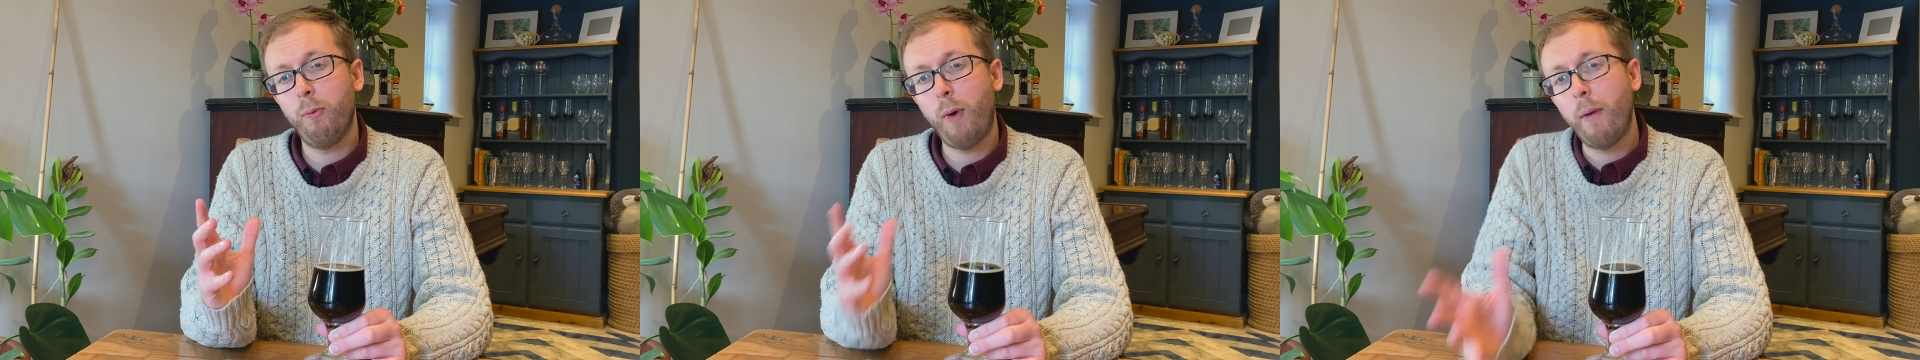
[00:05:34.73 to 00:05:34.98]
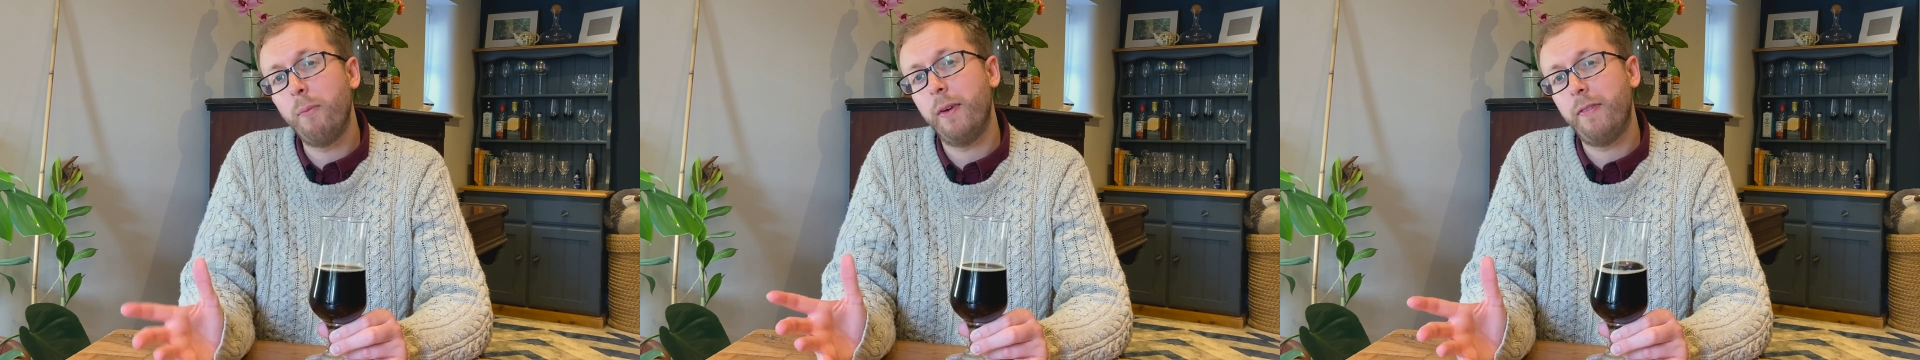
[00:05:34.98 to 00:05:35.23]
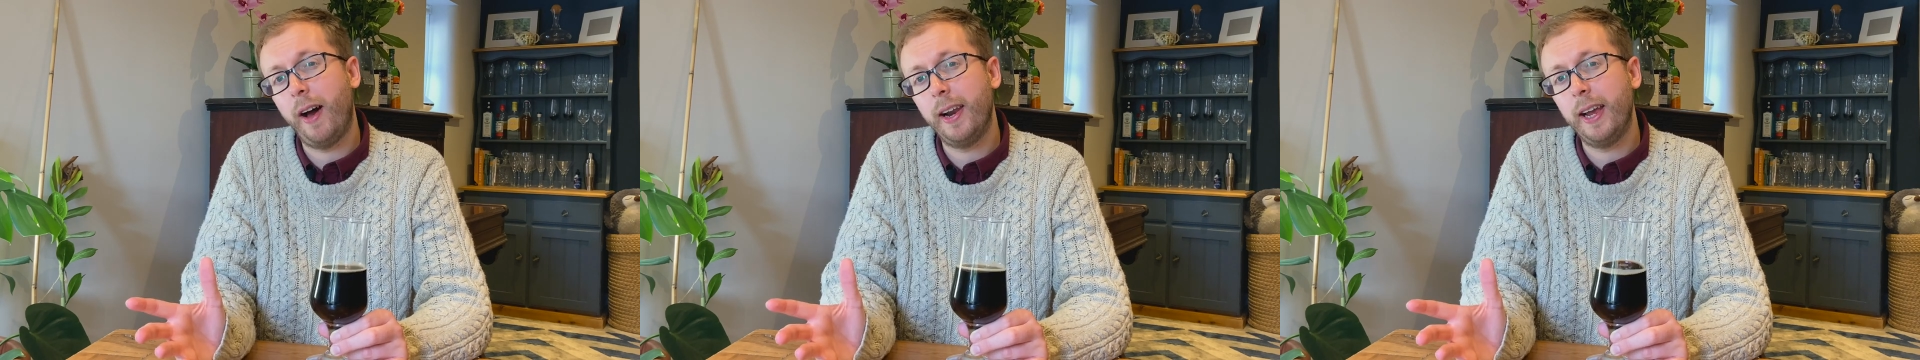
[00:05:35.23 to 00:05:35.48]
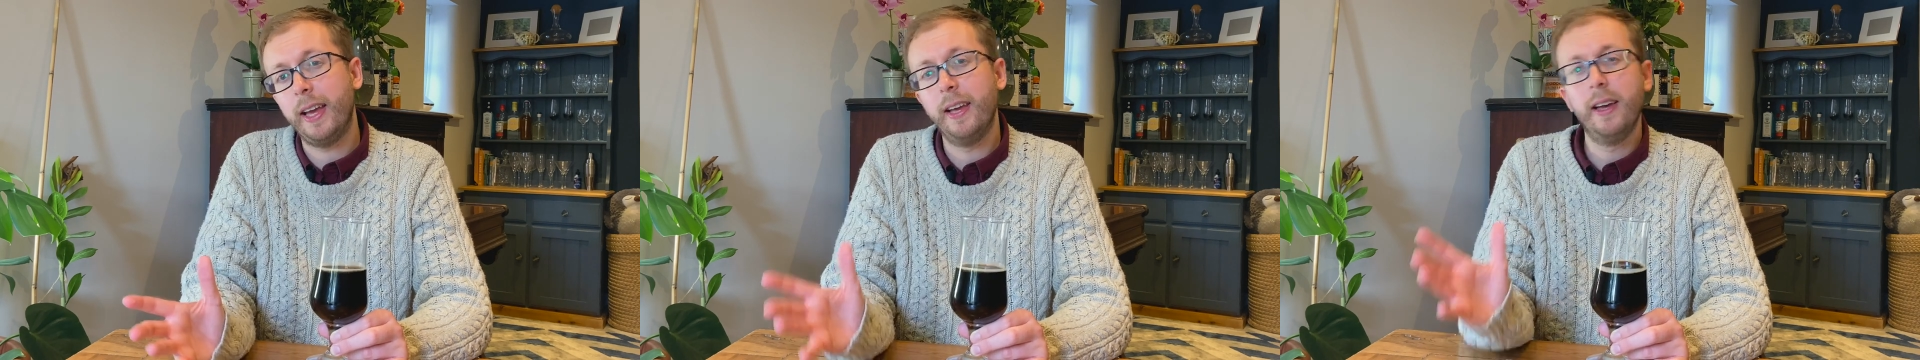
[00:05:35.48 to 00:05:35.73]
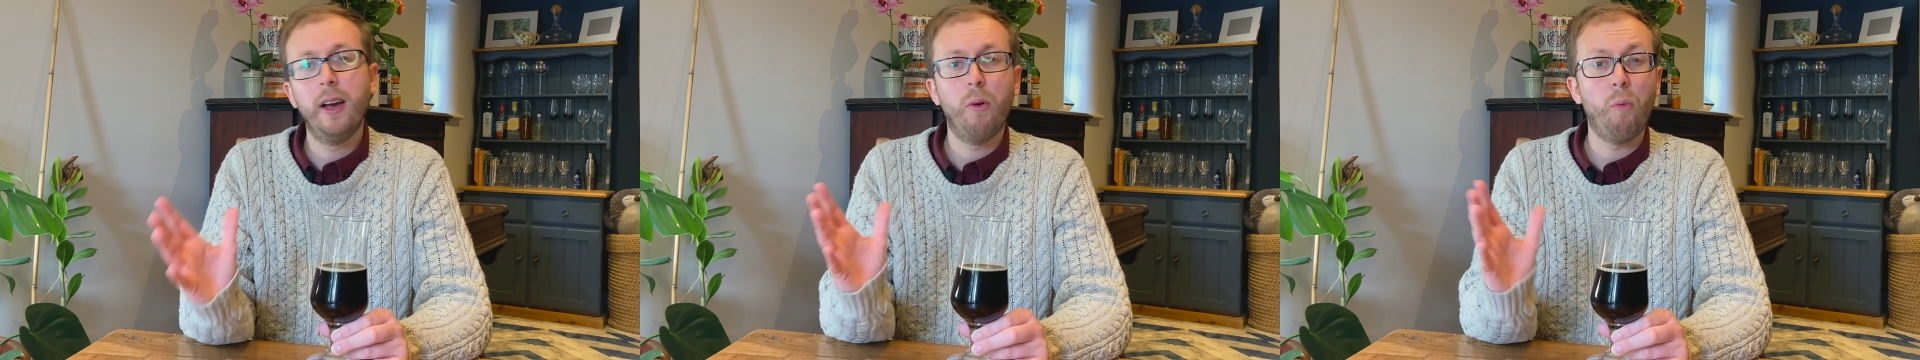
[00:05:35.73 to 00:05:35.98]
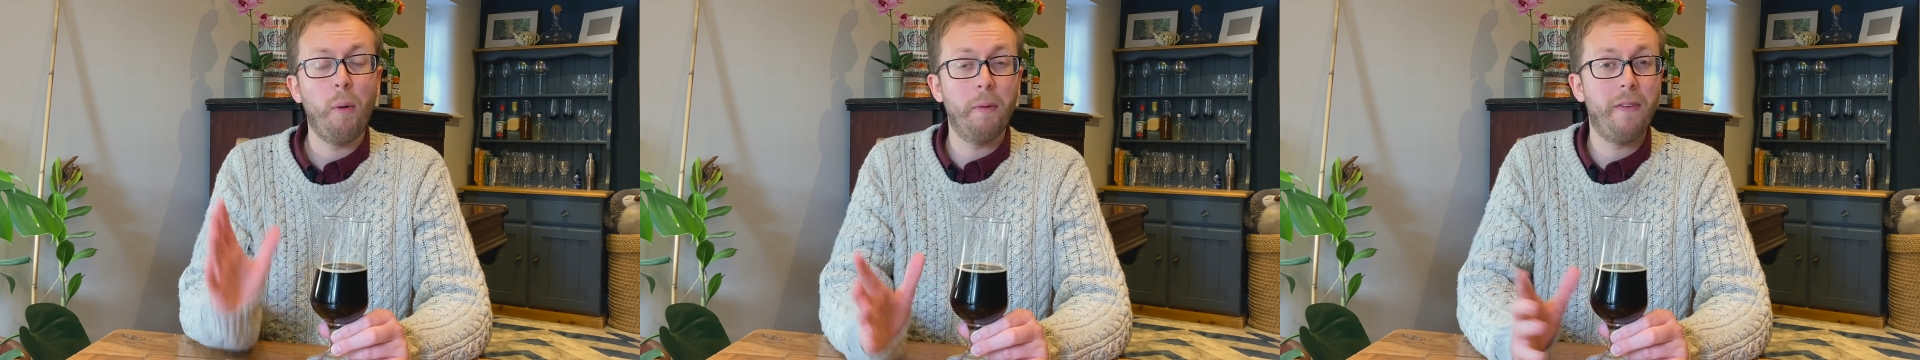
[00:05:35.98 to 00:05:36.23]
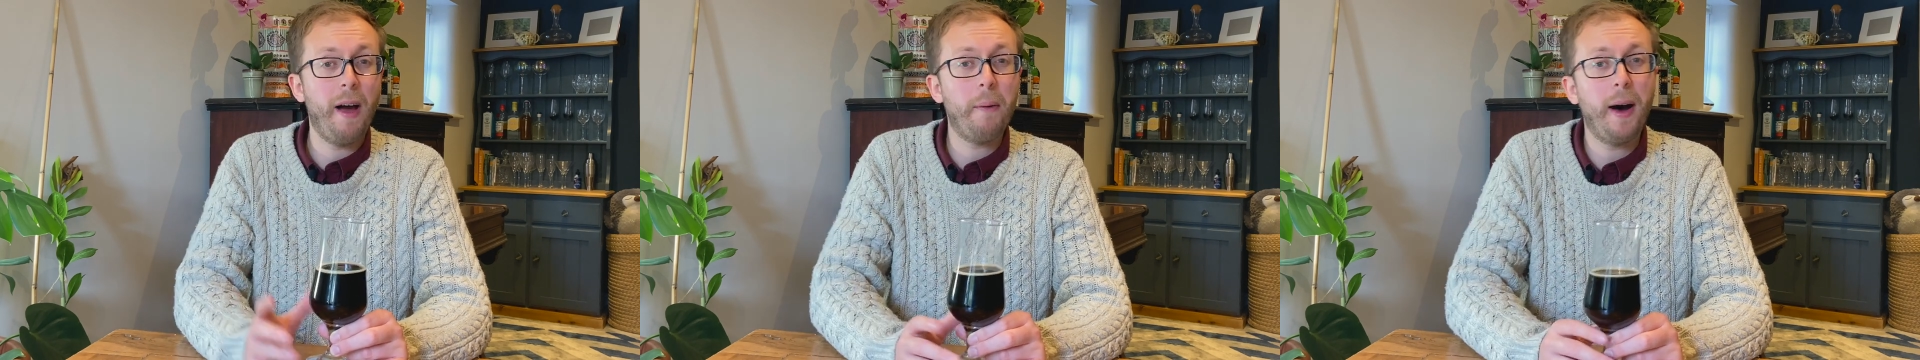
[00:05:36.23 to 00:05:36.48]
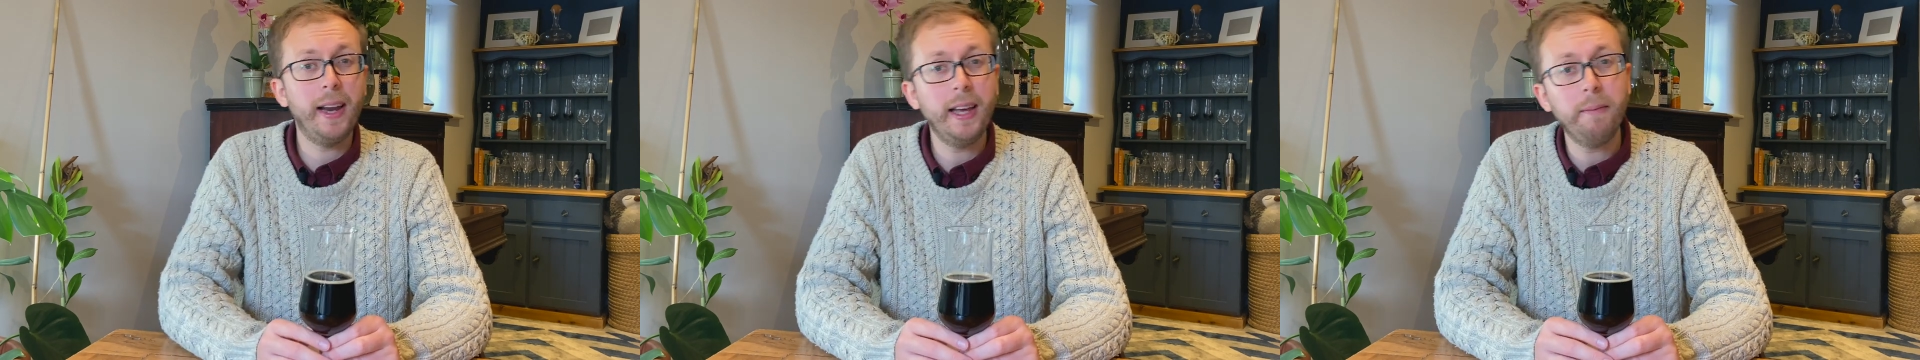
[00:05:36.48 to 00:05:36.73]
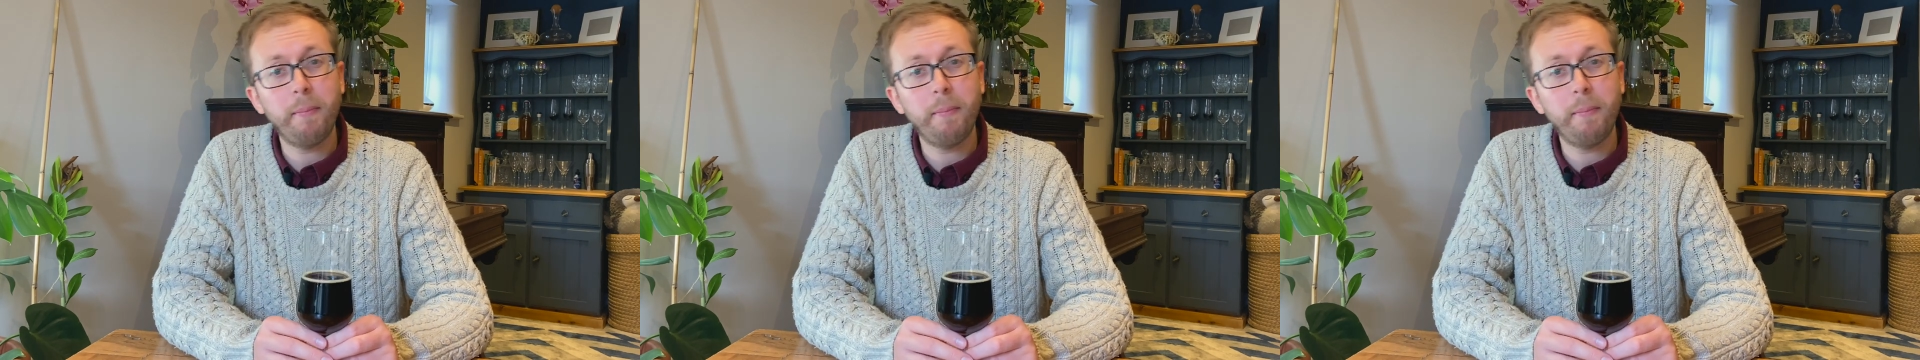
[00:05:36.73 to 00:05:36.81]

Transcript: one with honey, one without honey.